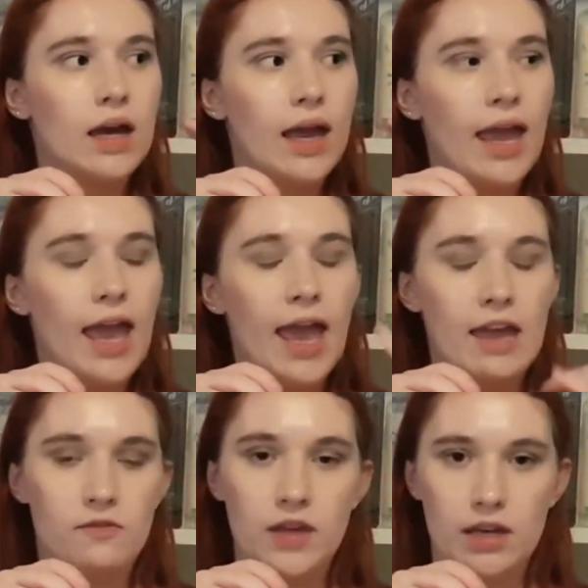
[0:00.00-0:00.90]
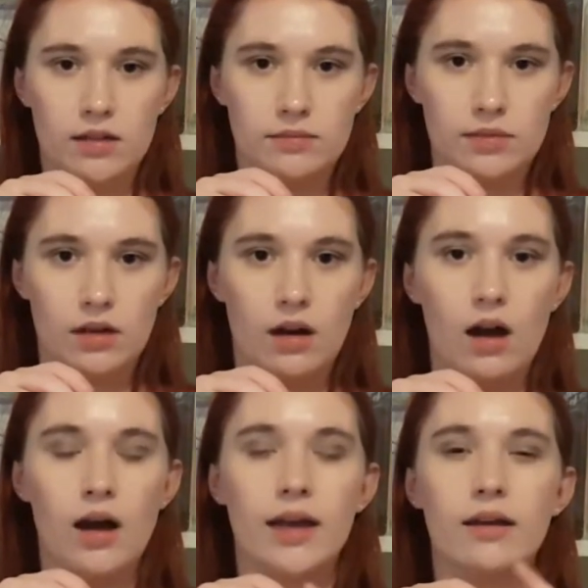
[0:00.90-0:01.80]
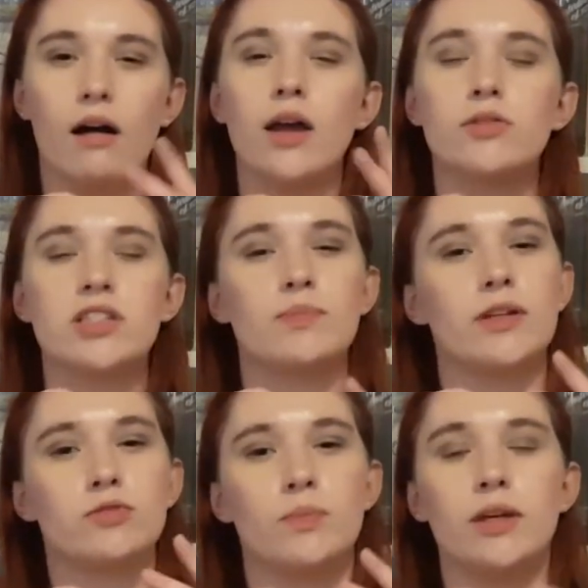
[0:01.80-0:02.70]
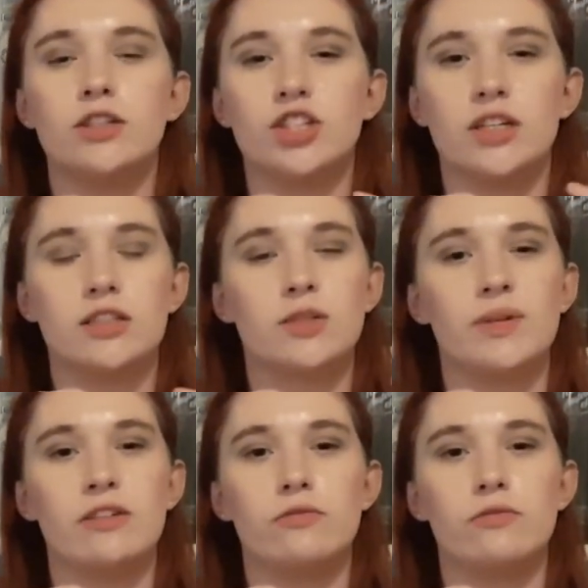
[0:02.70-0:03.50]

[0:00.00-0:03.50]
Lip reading: heavier. I always expect pink gin to be